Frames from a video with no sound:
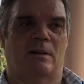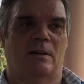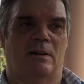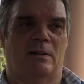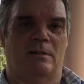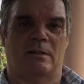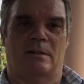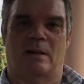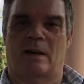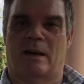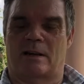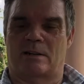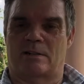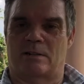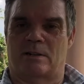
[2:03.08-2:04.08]
learned
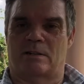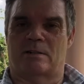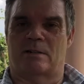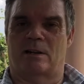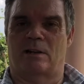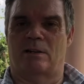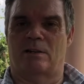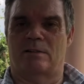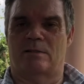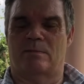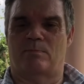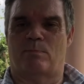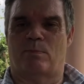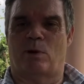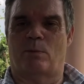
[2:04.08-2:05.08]
electrics, learned
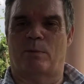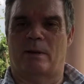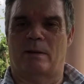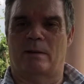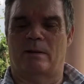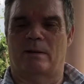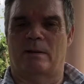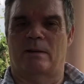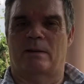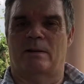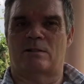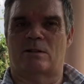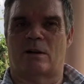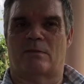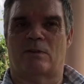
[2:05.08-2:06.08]
plumbing.
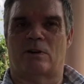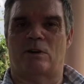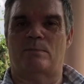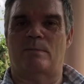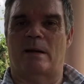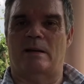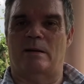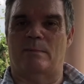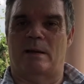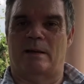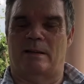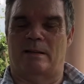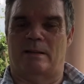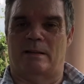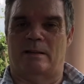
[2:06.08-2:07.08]
So I've learned many, many
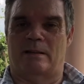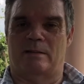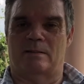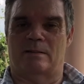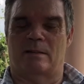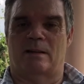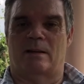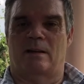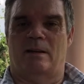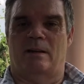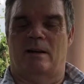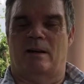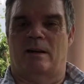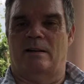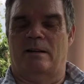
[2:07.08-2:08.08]
things.
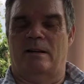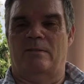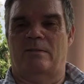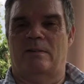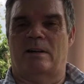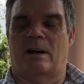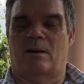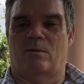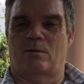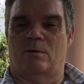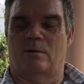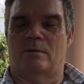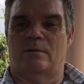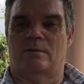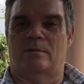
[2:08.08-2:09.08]
And even now,
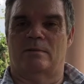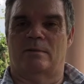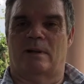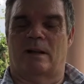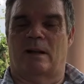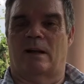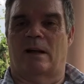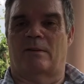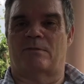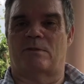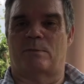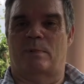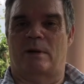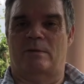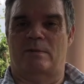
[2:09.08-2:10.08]
after
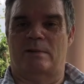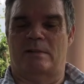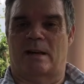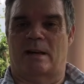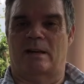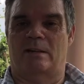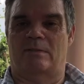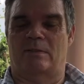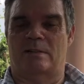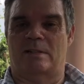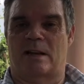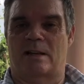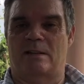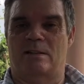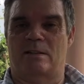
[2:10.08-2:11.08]
being retired for
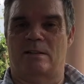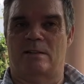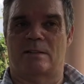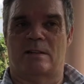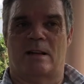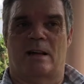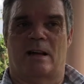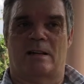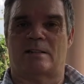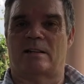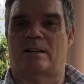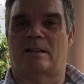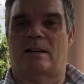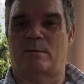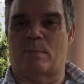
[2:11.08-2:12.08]
10 years, I
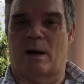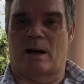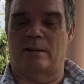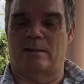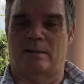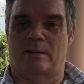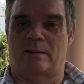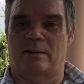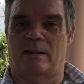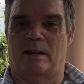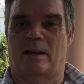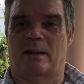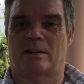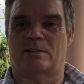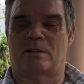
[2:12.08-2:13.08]
still keep my hand in the
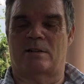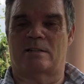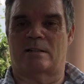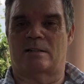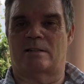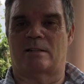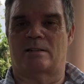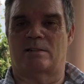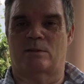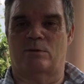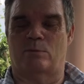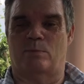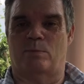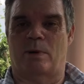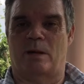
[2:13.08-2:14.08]
electrics. I still
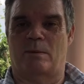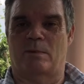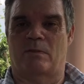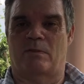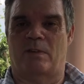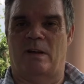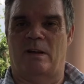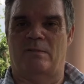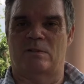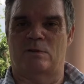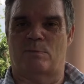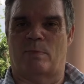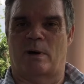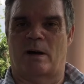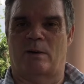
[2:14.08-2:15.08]
do people favours
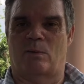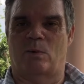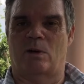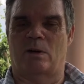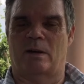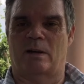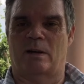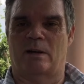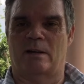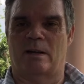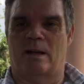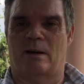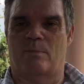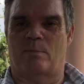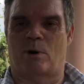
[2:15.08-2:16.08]
by working in
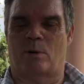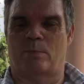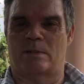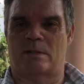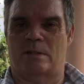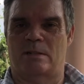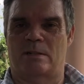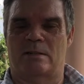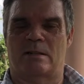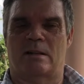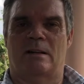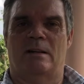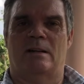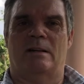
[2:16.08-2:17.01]
their properties